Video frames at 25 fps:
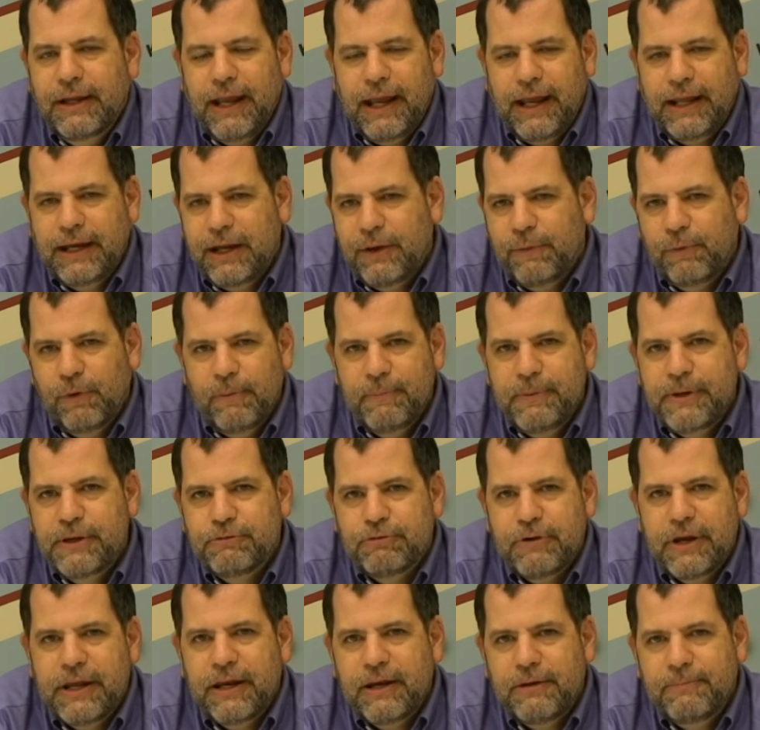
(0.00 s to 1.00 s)
and it will be
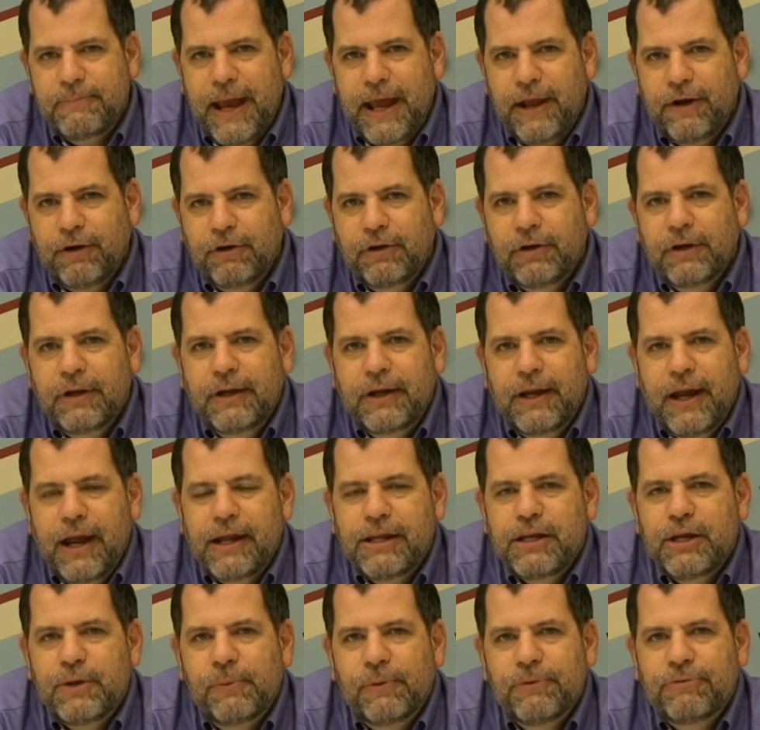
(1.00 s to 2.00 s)
treated better,
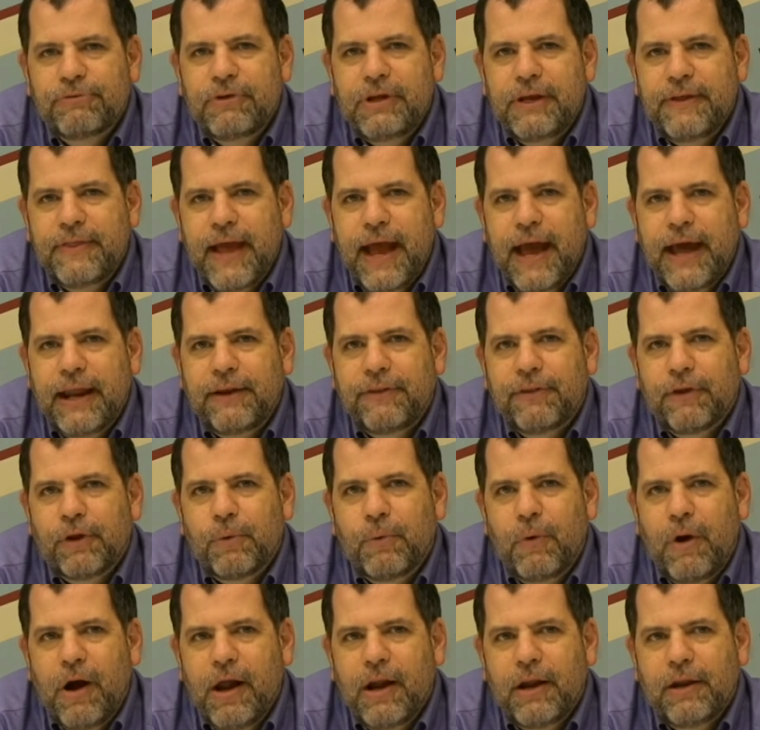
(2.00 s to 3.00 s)
and you will see that in the
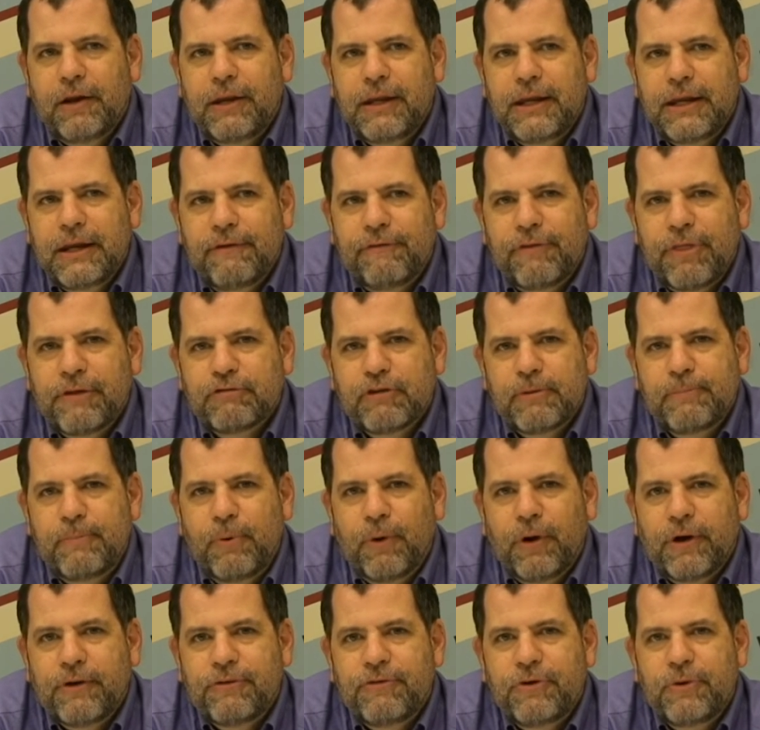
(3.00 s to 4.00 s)
quality of the
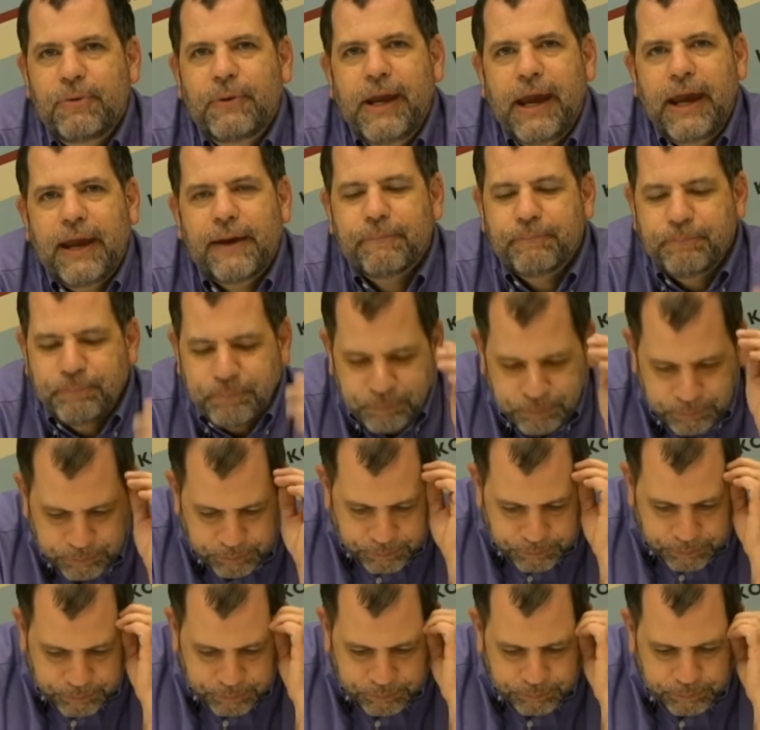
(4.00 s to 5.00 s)
reports you get.
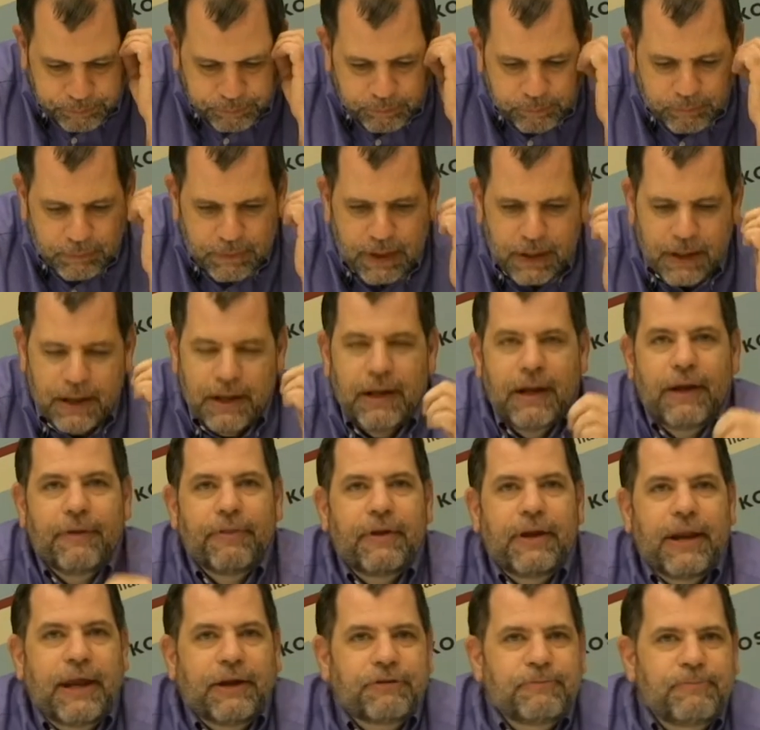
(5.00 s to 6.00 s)

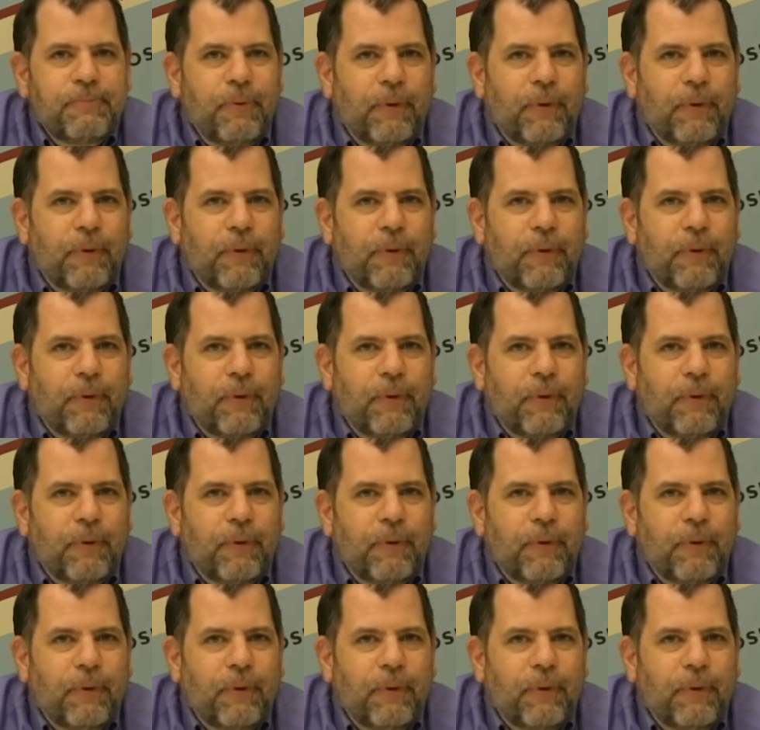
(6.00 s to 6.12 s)
The next